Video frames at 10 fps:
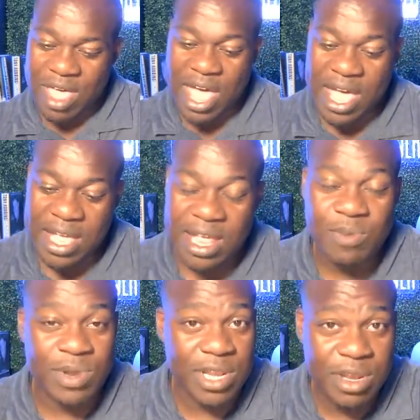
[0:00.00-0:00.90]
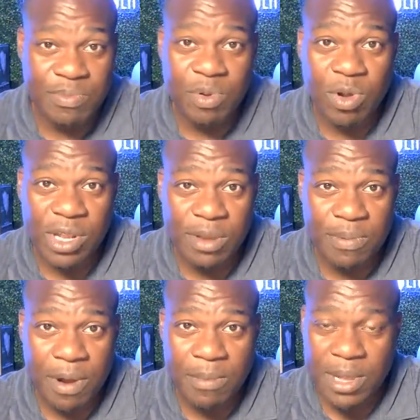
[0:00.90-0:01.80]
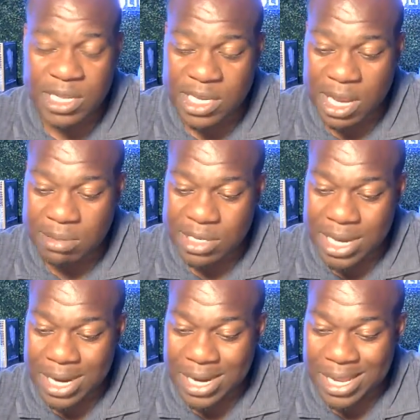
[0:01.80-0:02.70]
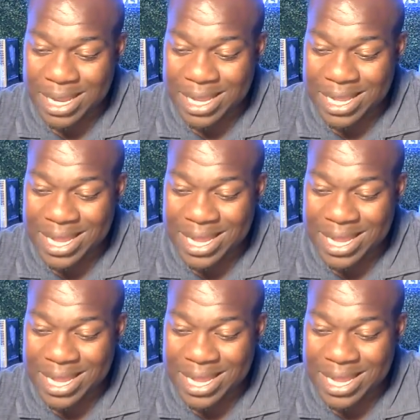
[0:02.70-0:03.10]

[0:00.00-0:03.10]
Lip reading: that and we didn't pull any permits, I was kind of like,